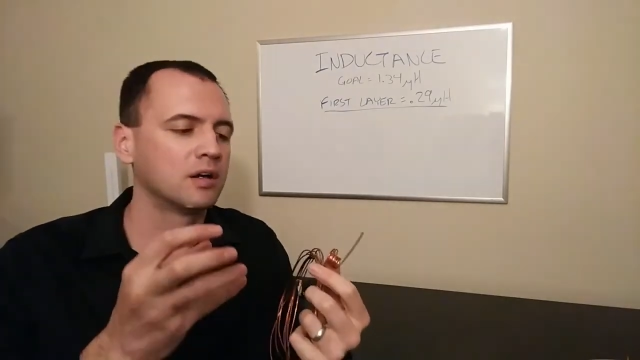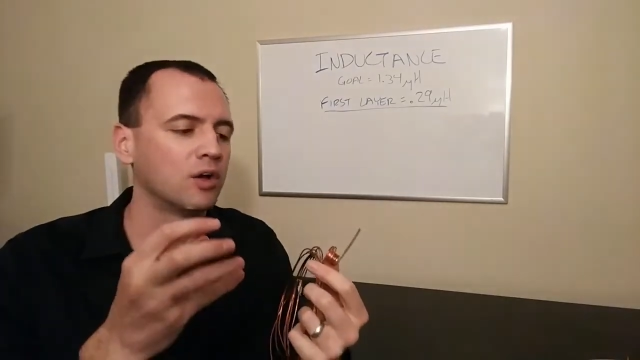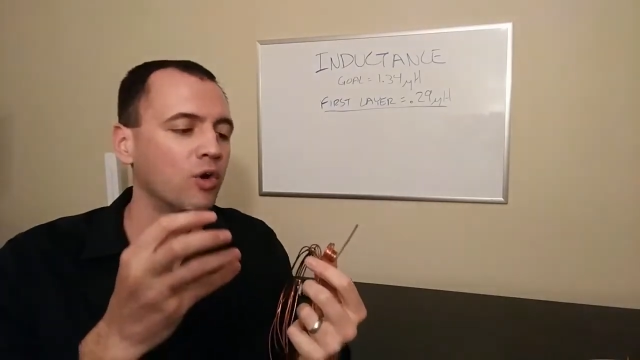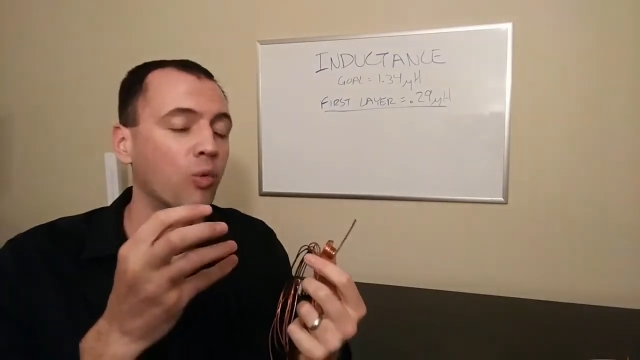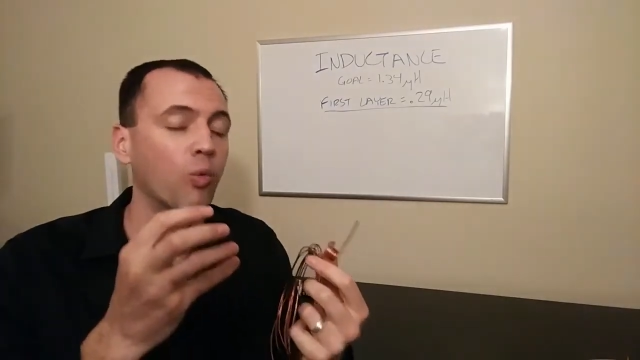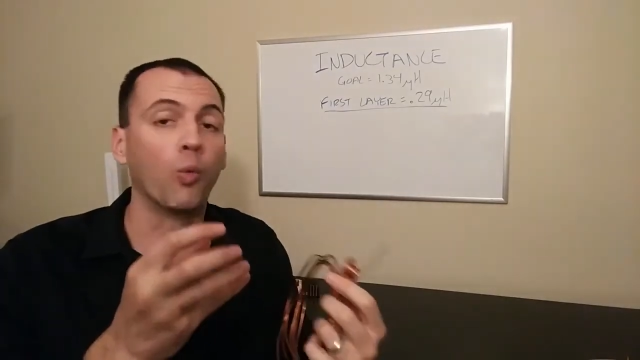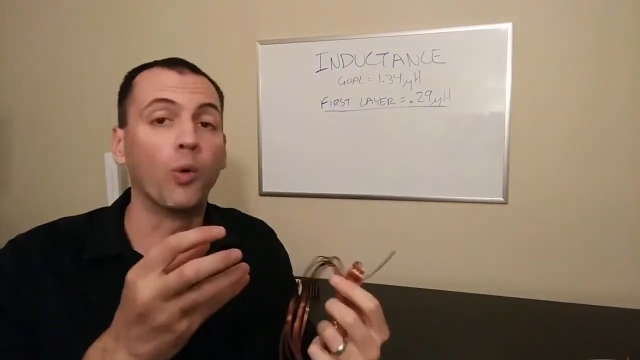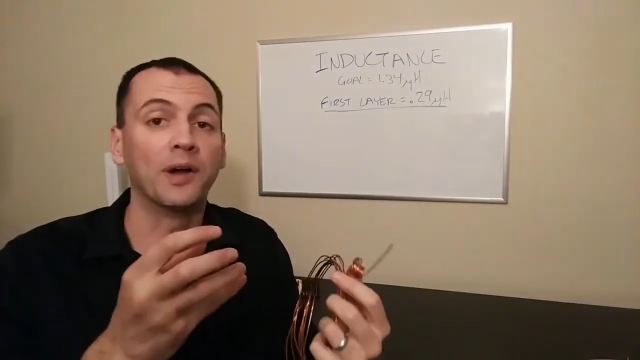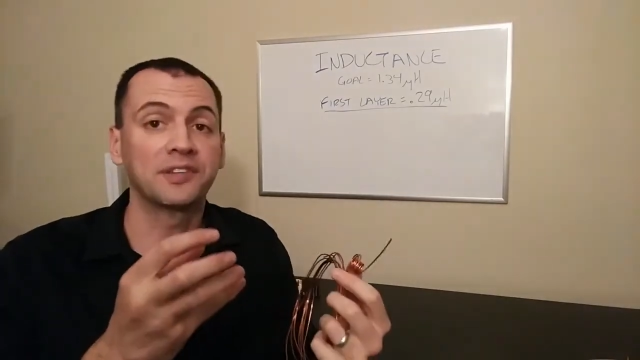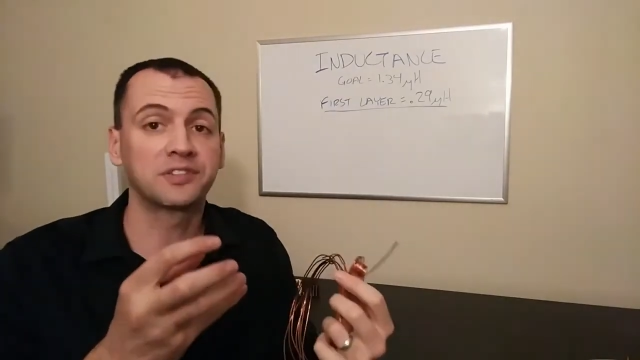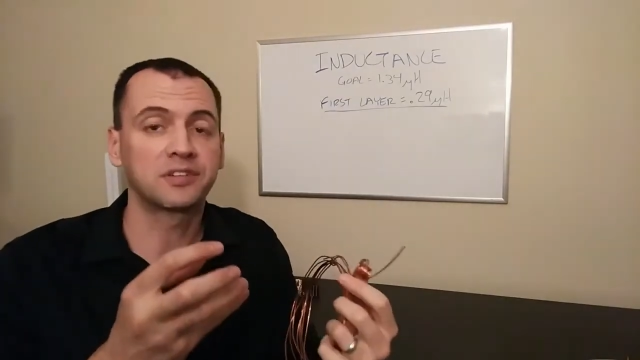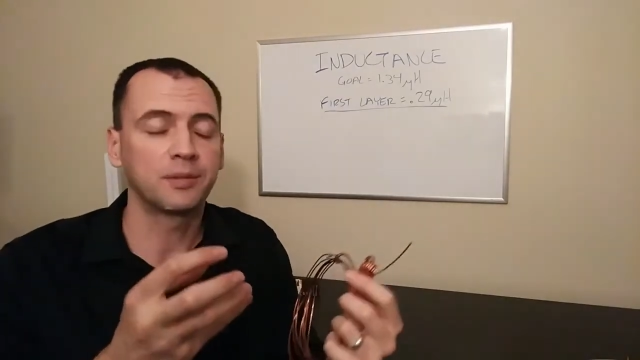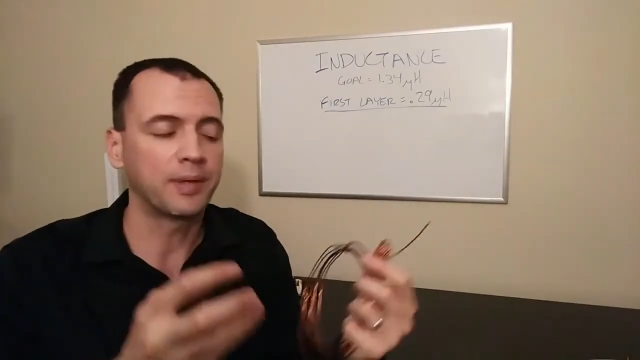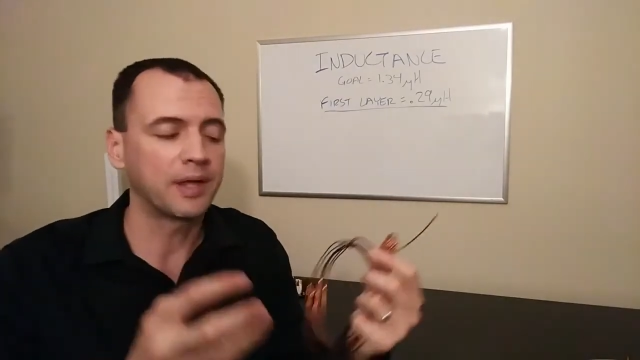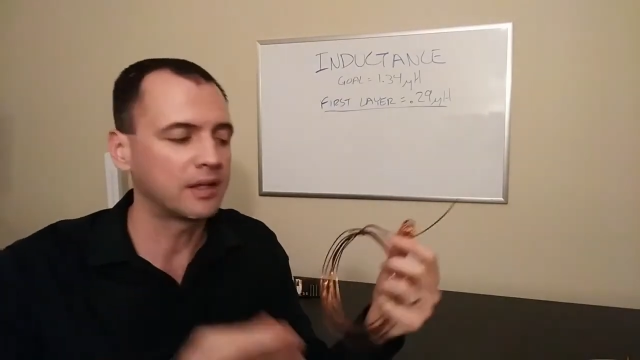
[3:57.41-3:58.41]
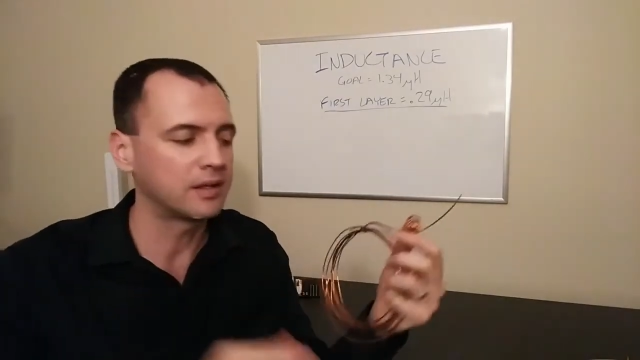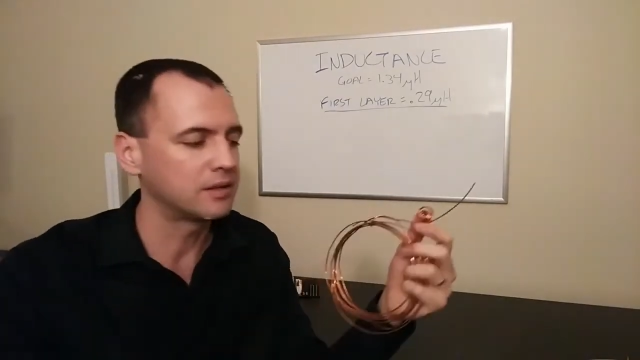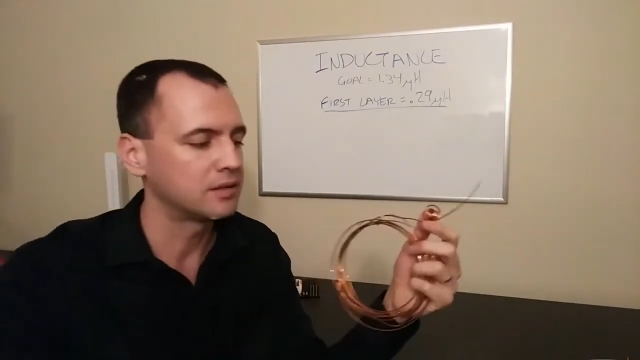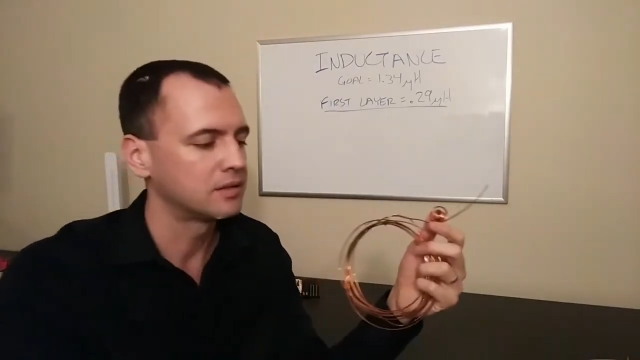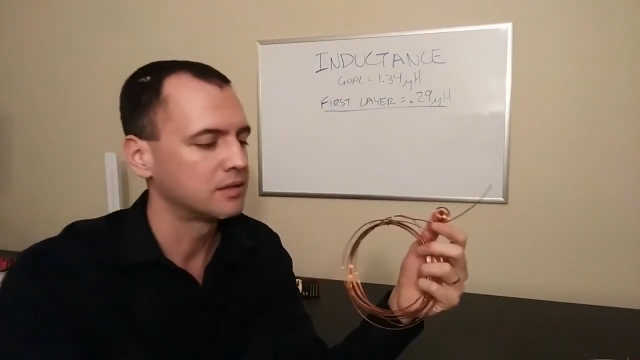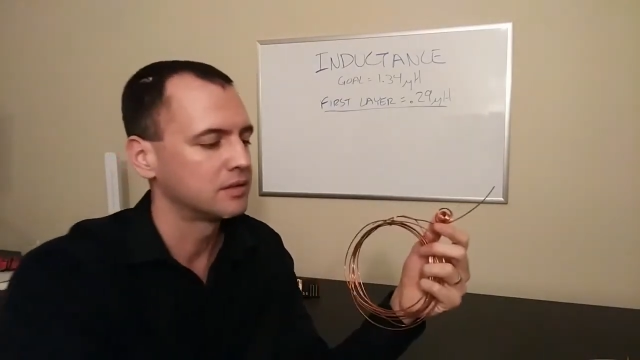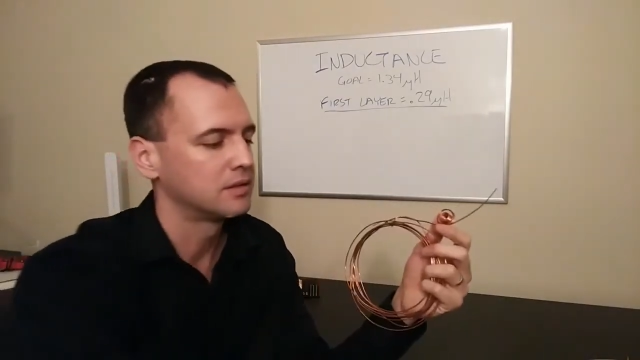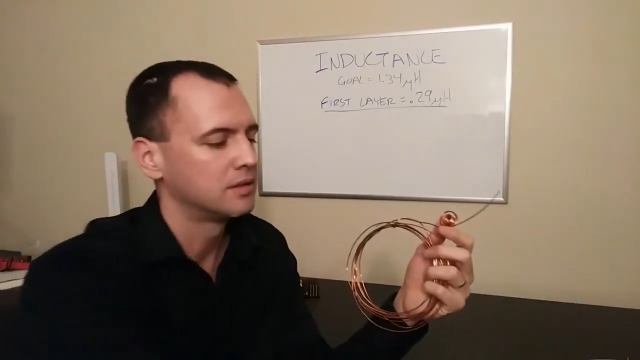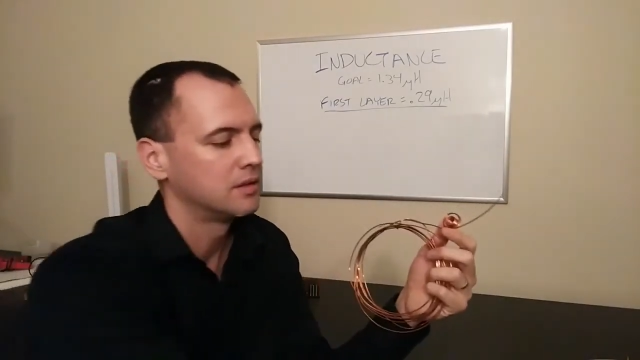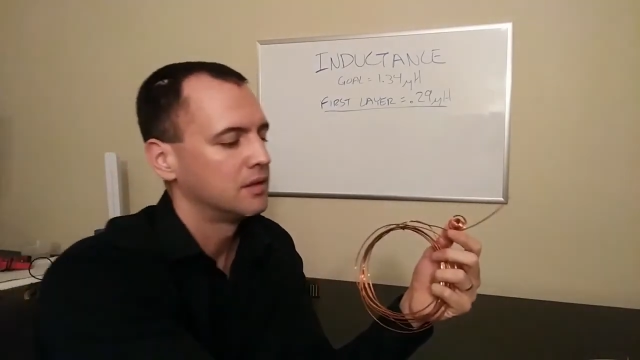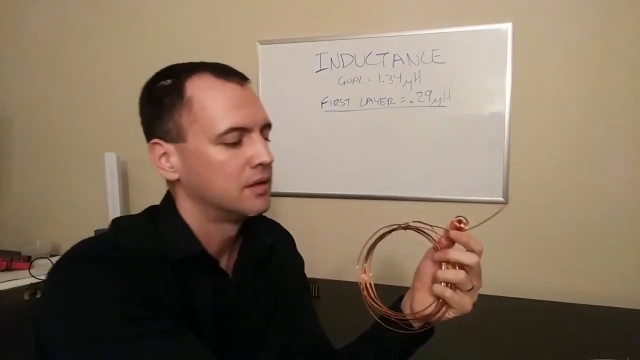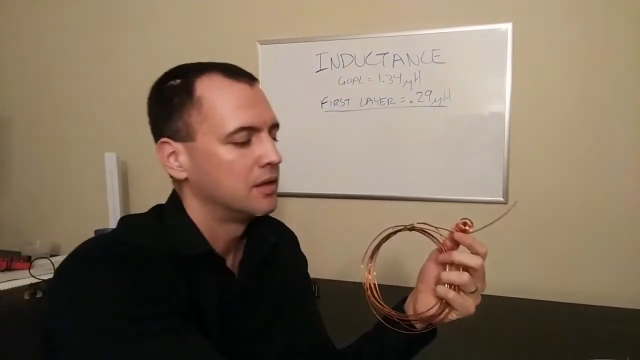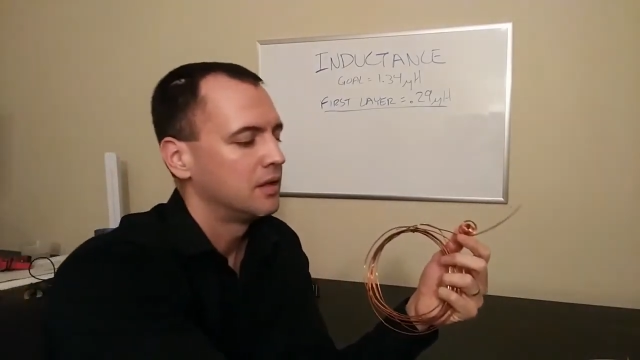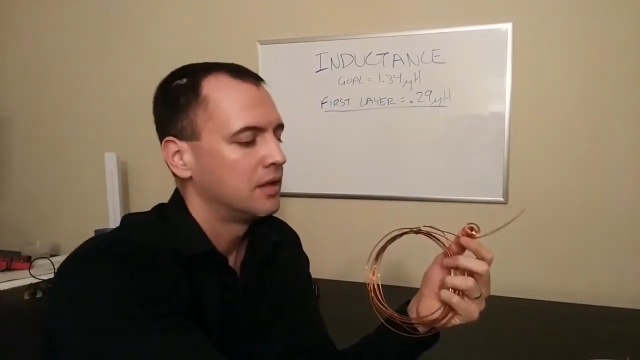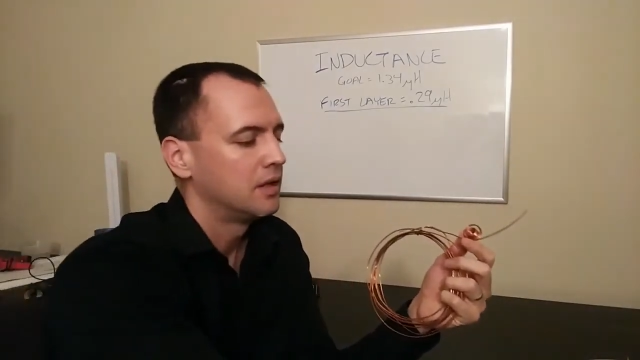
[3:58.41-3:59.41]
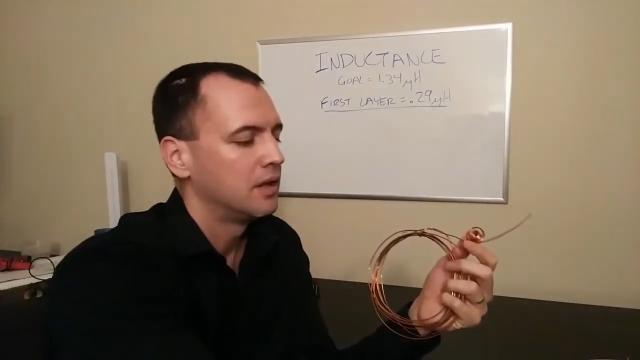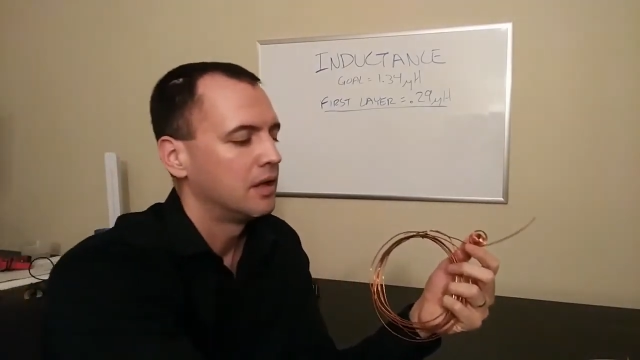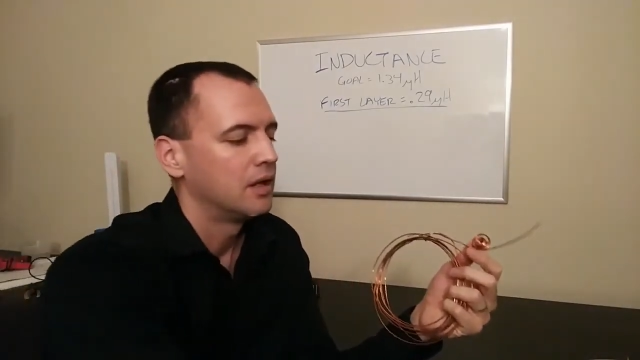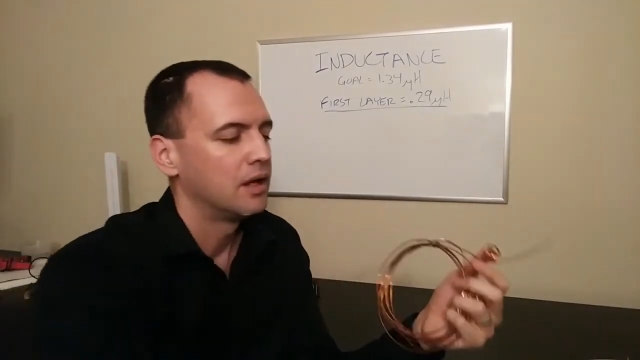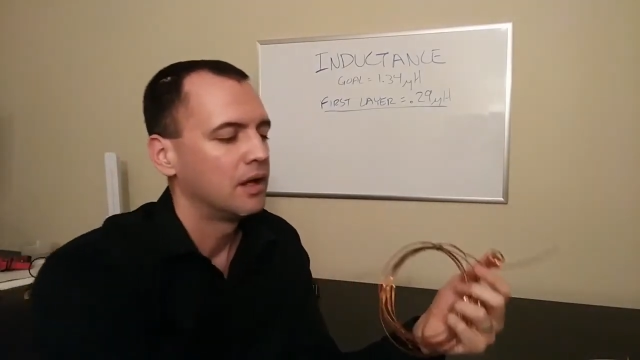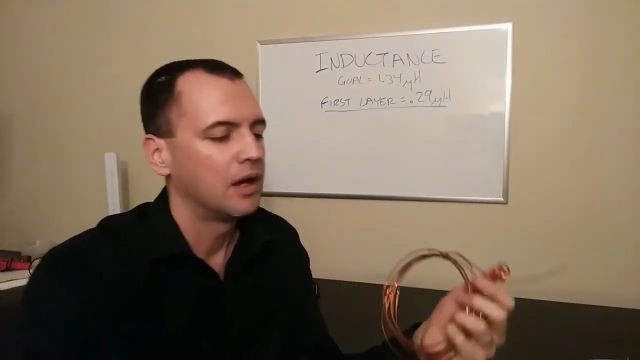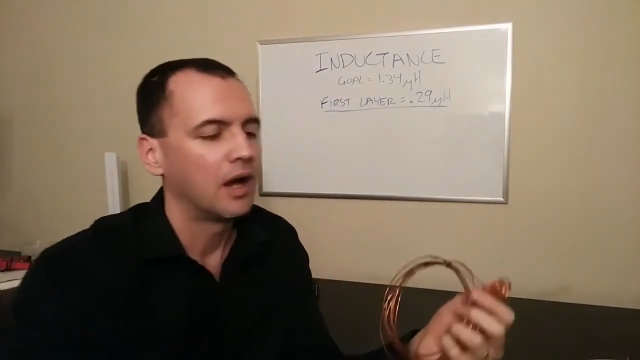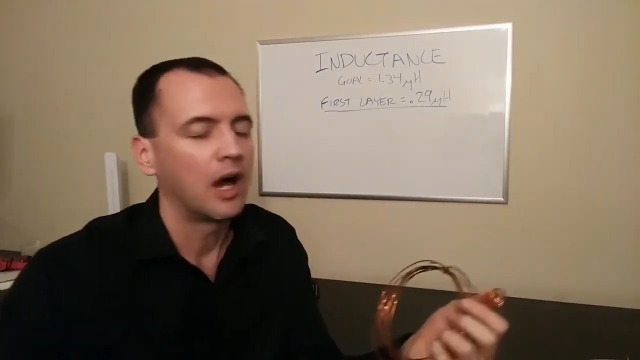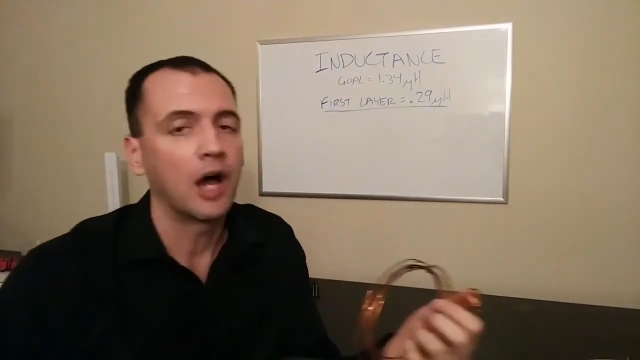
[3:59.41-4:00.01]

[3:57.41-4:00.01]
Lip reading: wants to bend, I